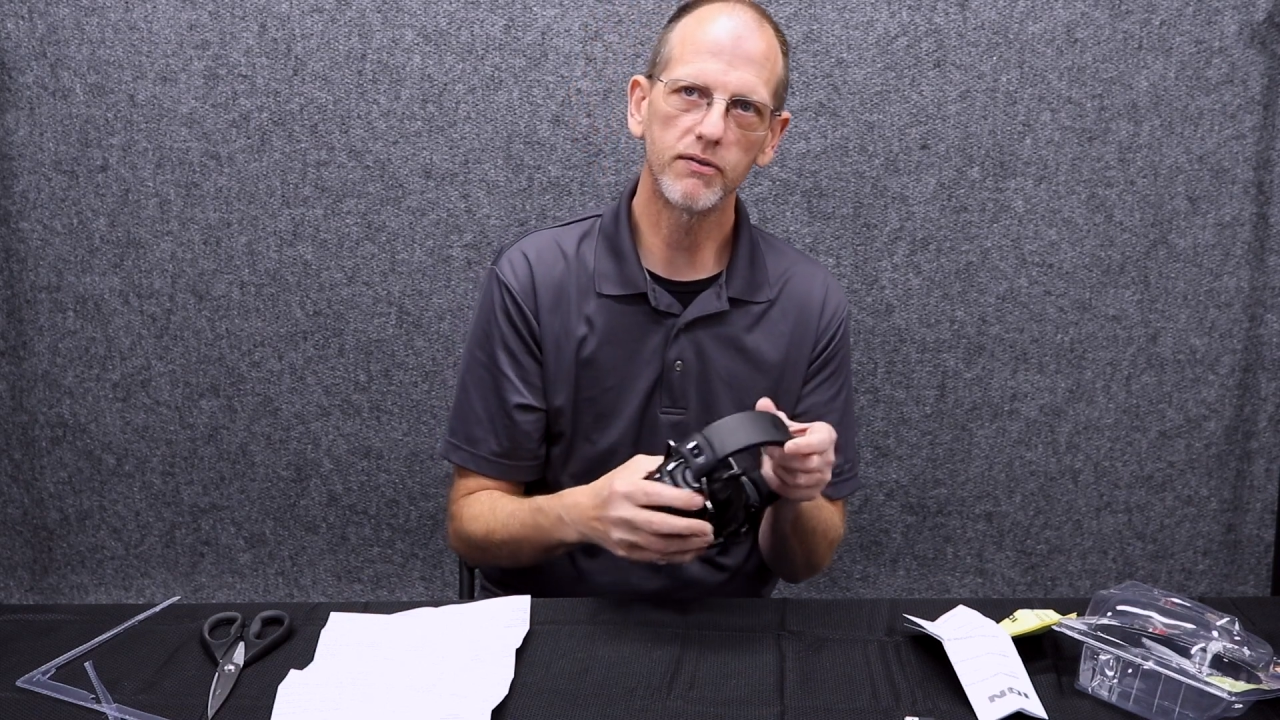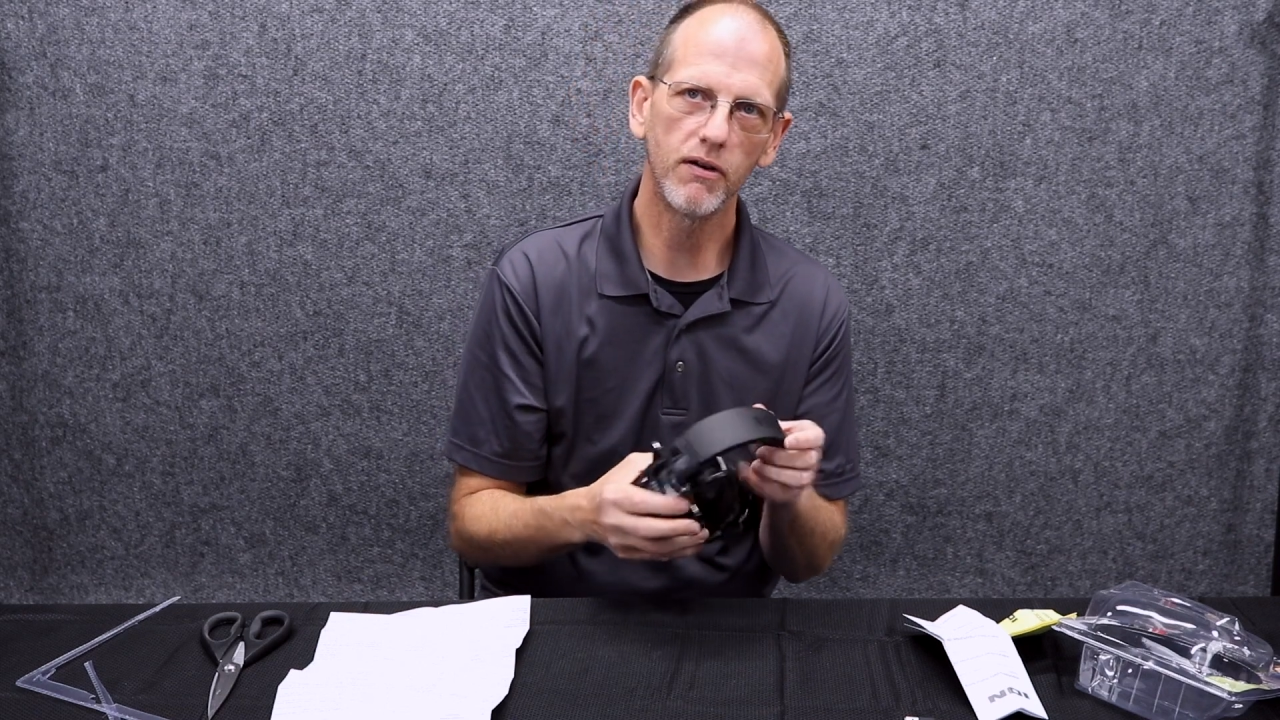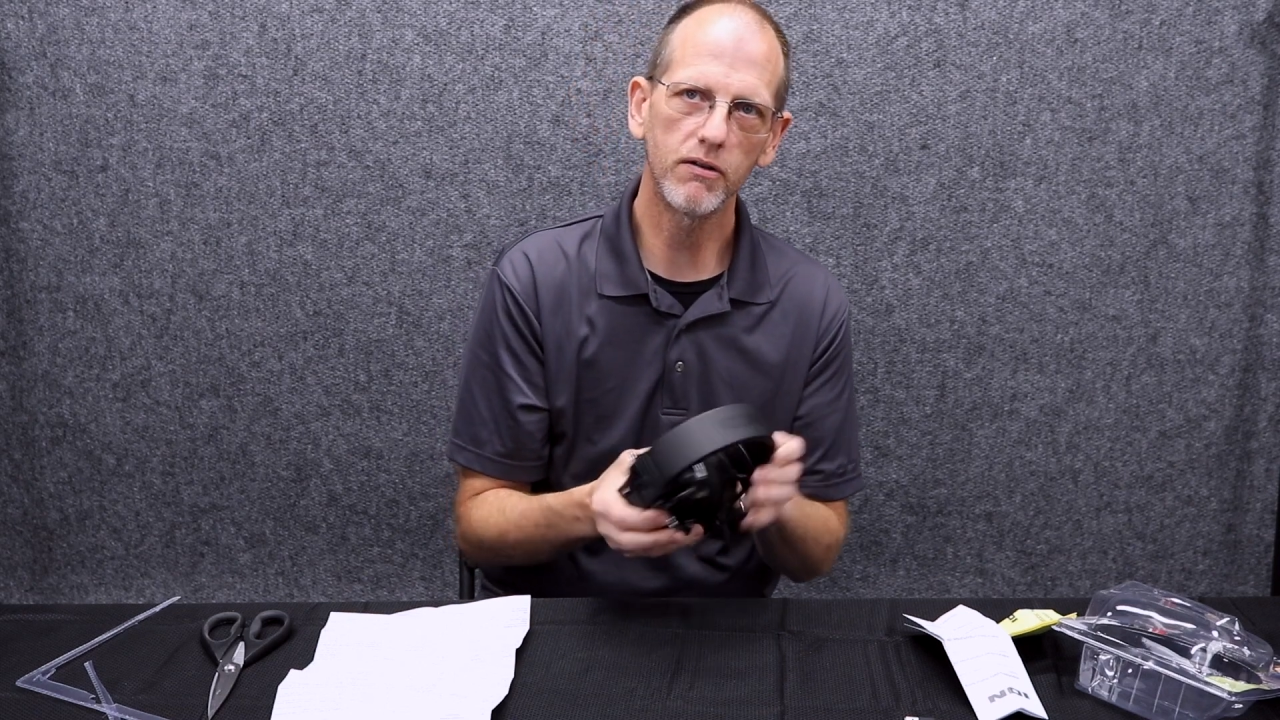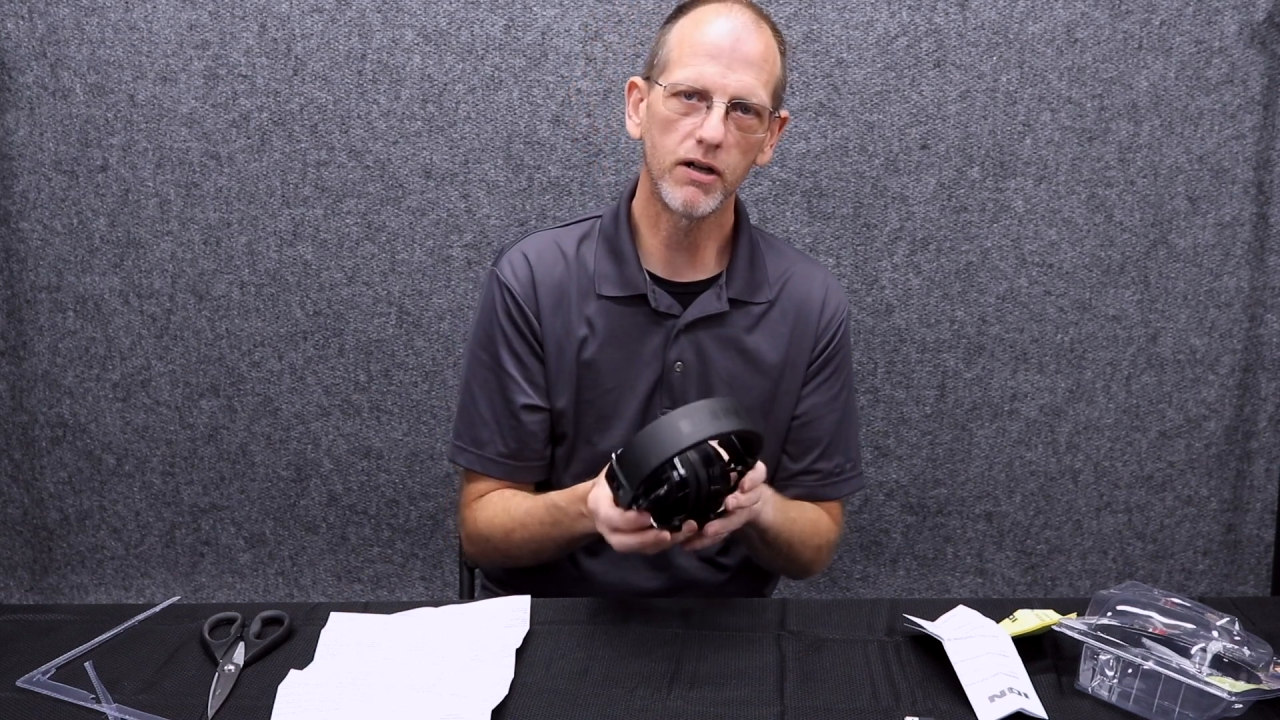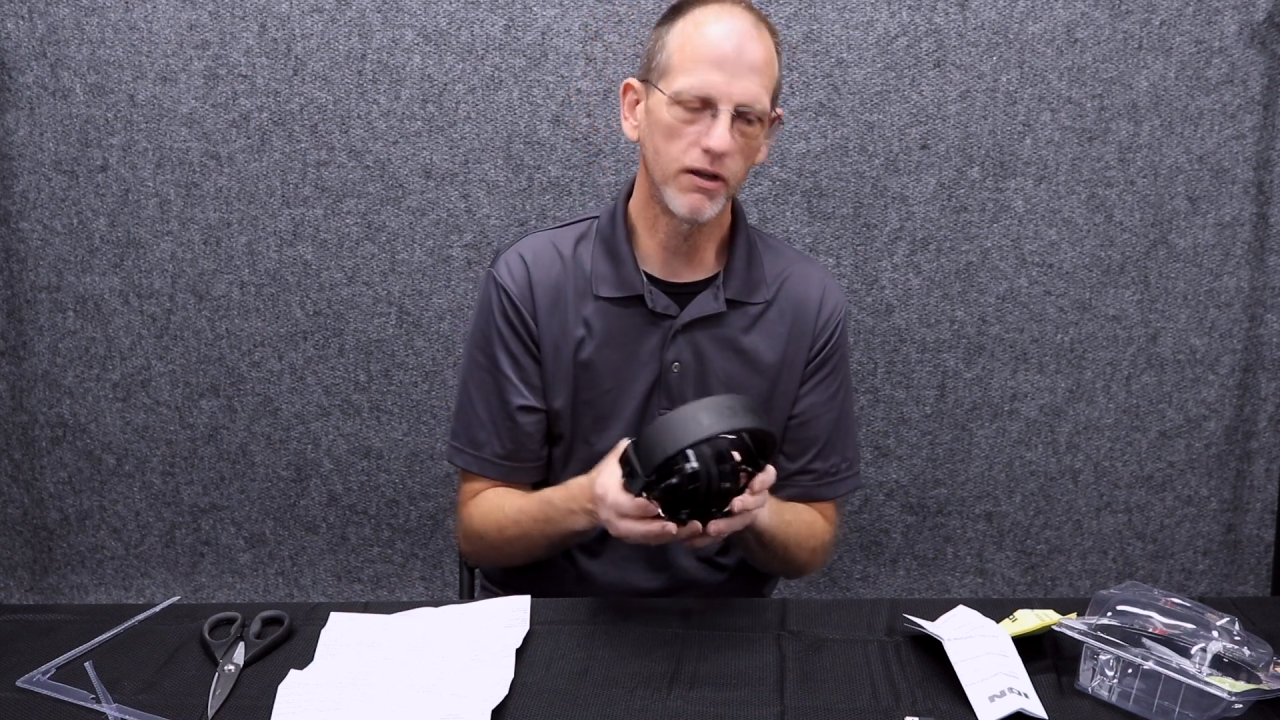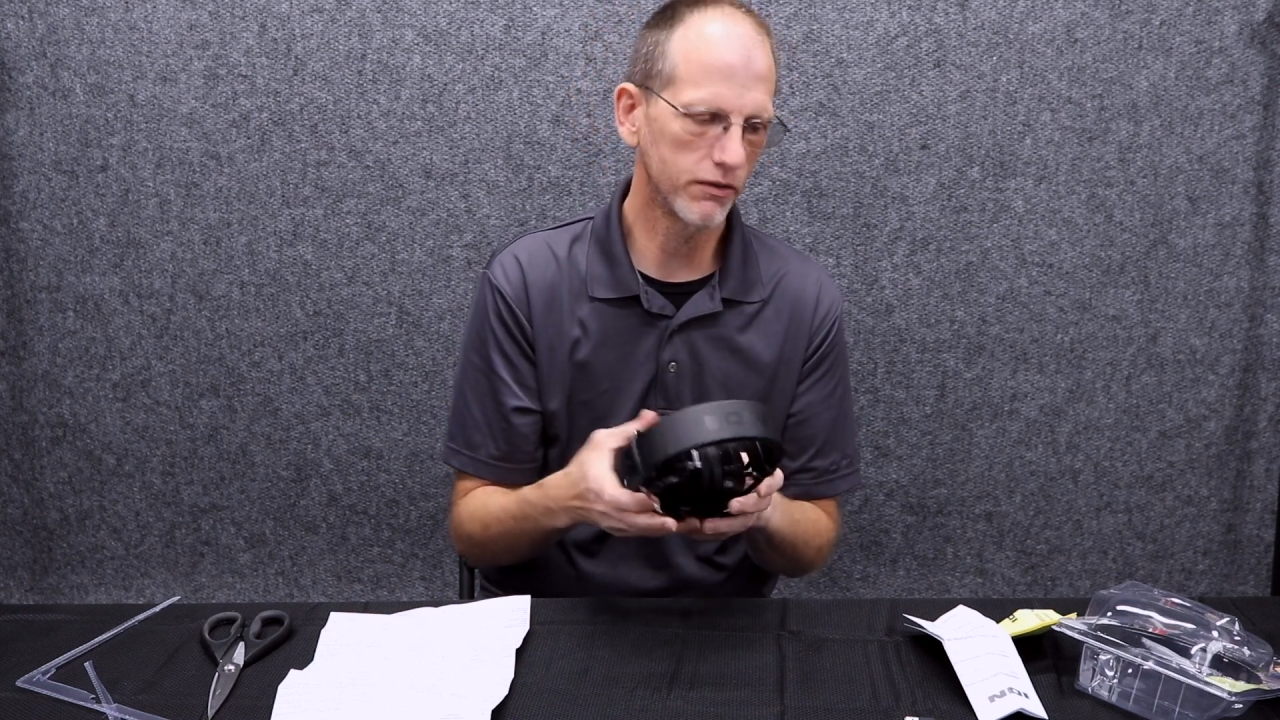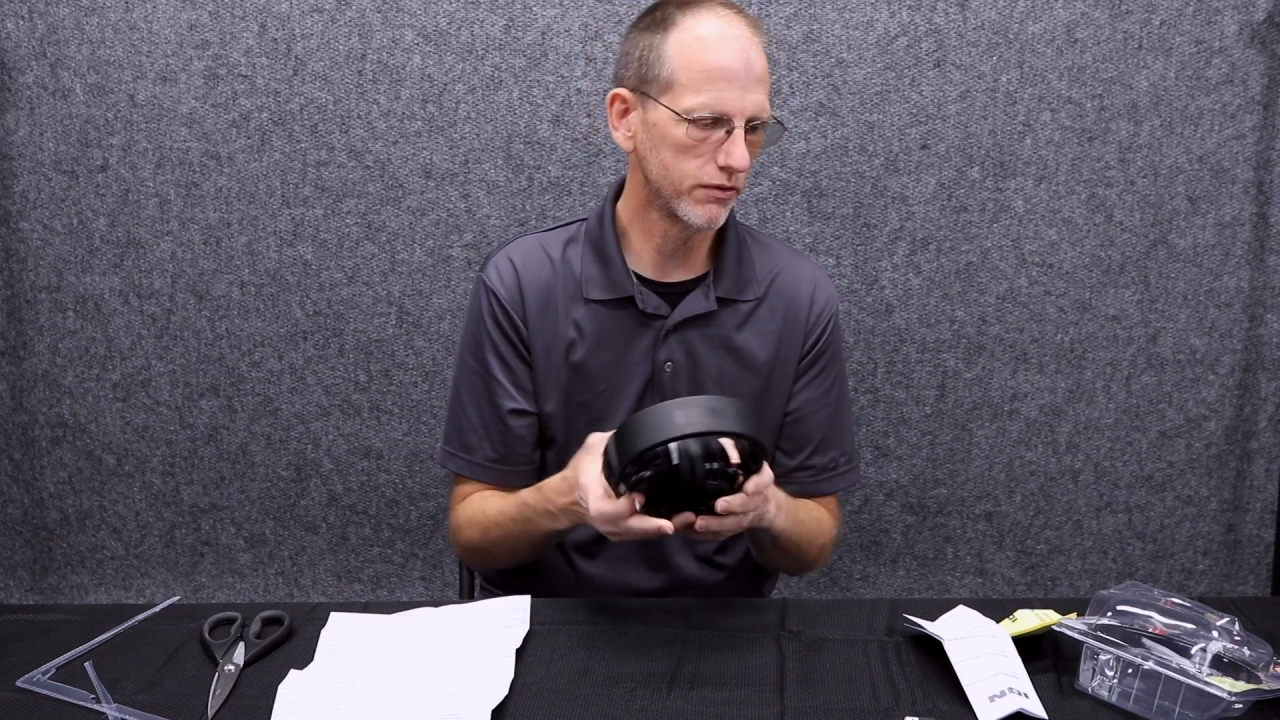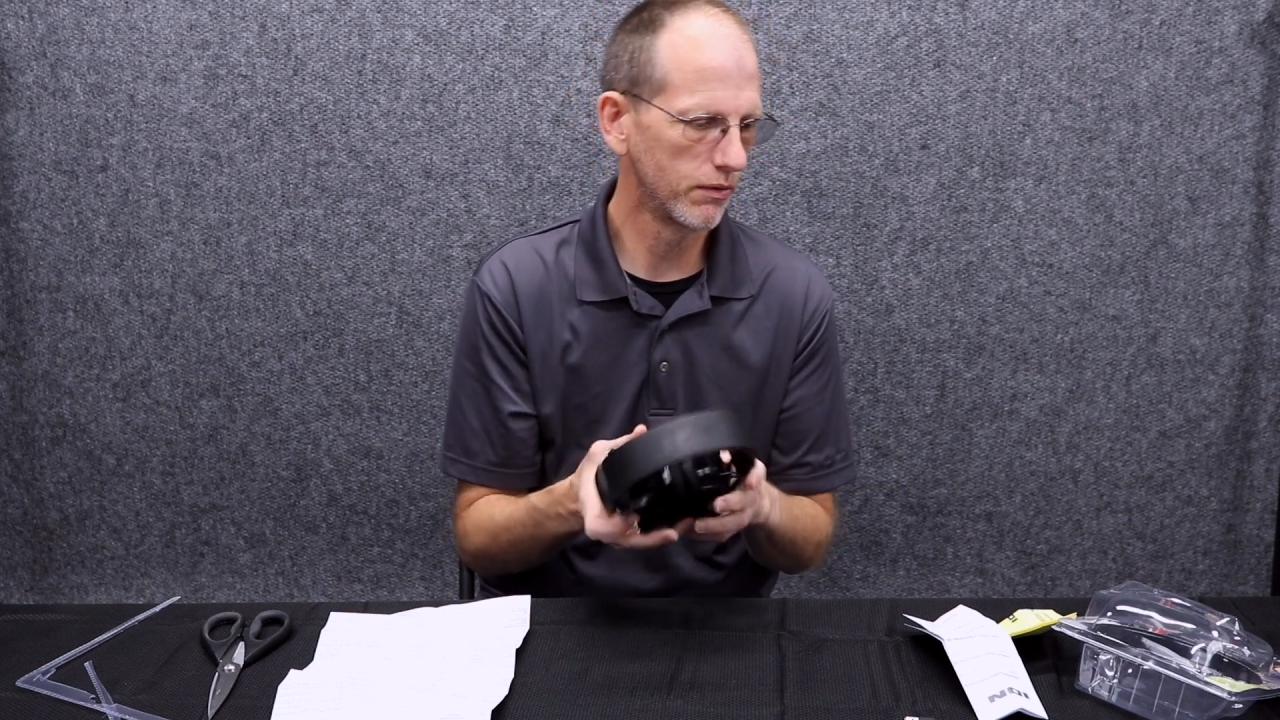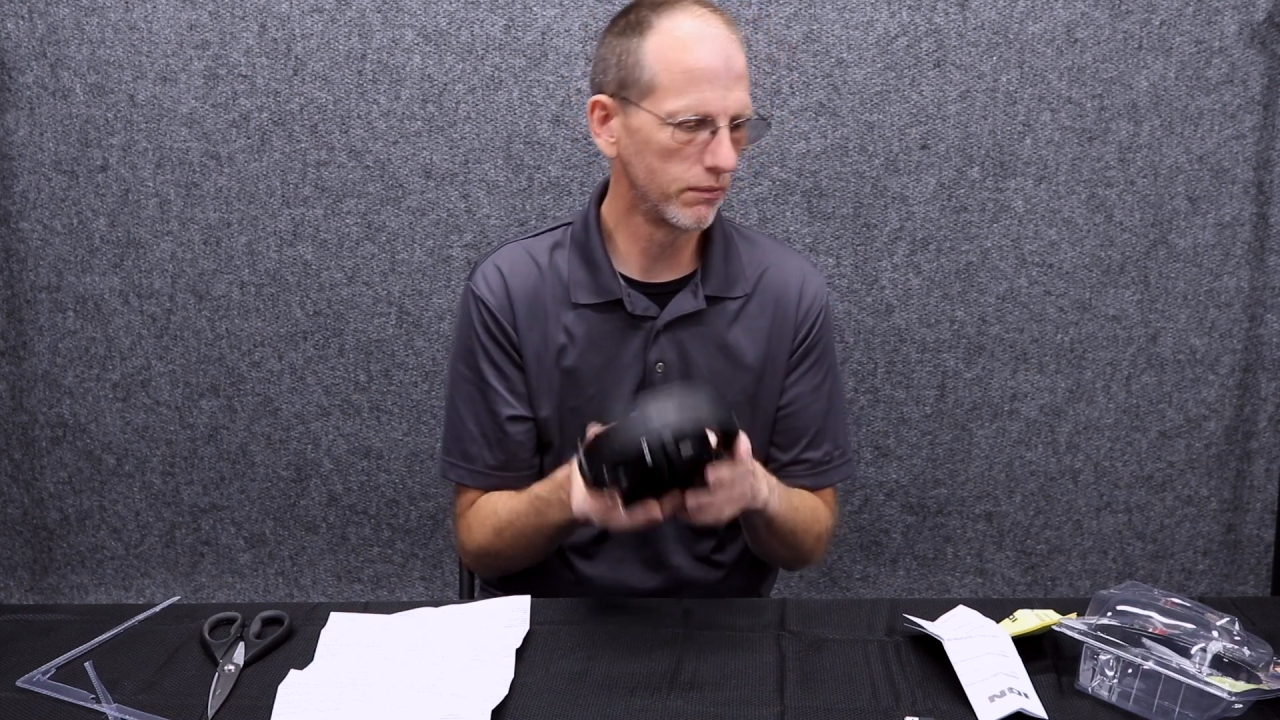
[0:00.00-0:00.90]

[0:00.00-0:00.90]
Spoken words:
phone calls